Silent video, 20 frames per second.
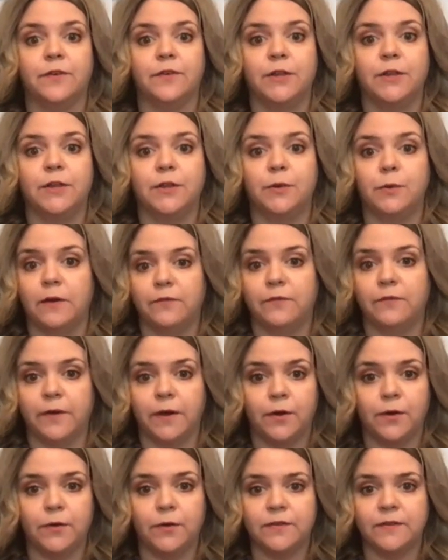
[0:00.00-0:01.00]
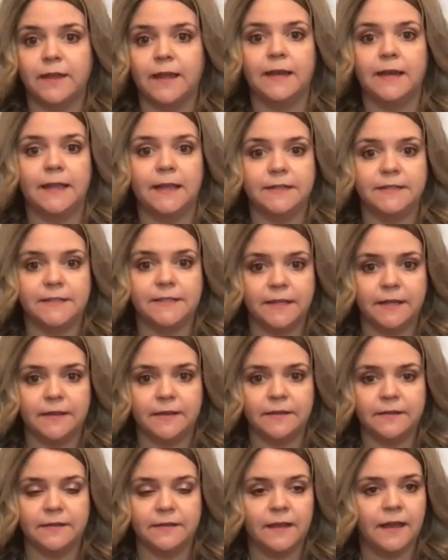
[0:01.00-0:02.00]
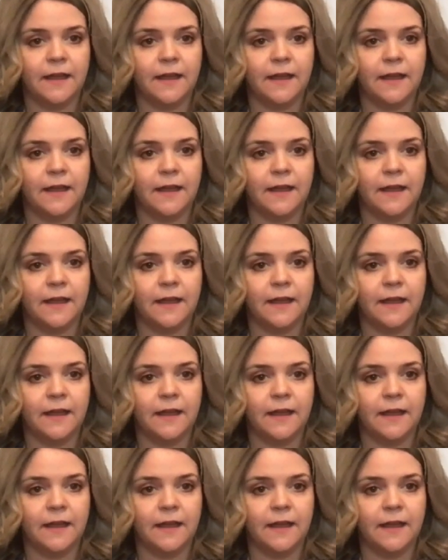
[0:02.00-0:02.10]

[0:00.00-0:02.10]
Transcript: for UFOs and ETs.